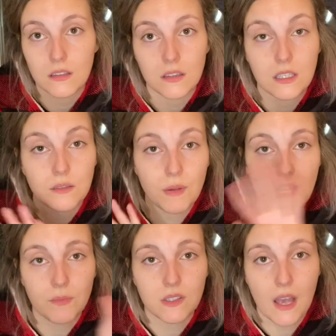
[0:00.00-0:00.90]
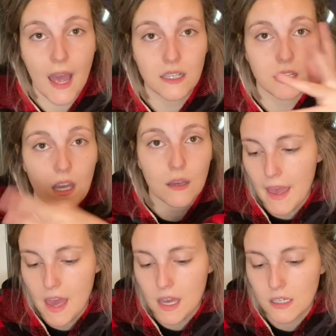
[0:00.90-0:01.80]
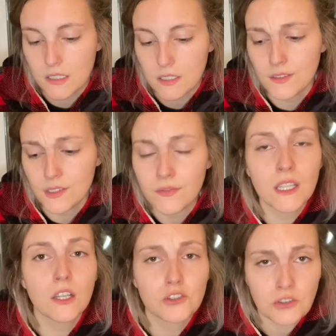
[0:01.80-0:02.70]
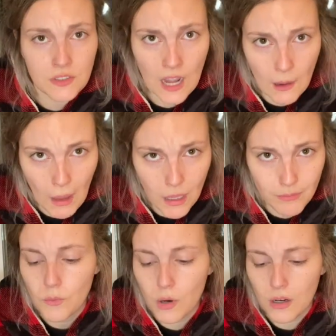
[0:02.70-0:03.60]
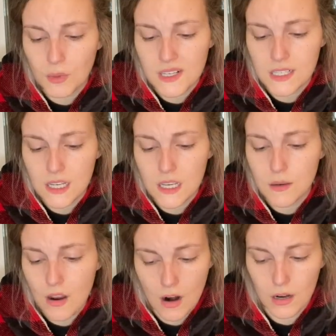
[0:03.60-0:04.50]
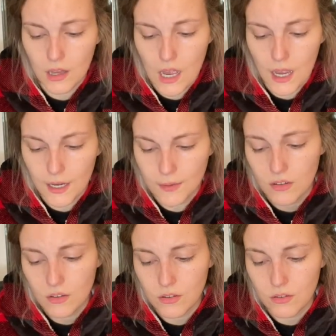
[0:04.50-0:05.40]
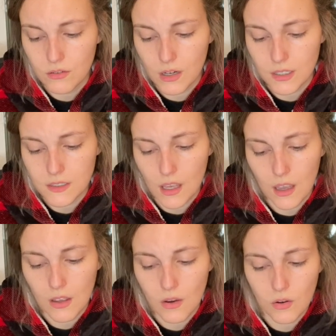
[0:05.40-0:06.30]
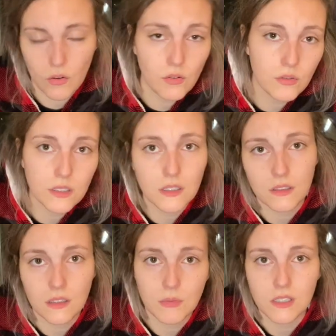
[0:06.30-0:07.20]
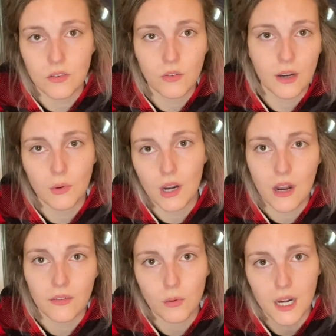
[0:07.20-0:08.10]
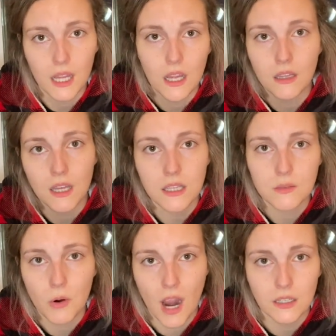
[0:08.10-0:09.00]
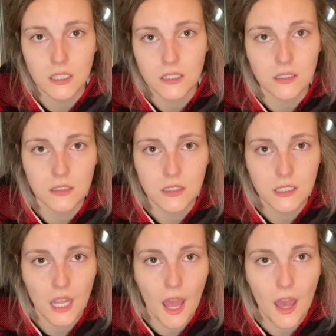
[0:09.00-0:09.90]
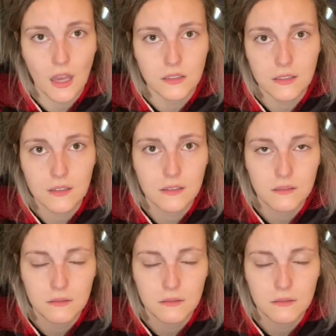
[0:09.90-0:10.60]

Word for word: these peeps exit and the villagers come in, where we see Parline, who are saying, "Oh, this is going to be so great, we're going to have a wedding, let's practice the dance."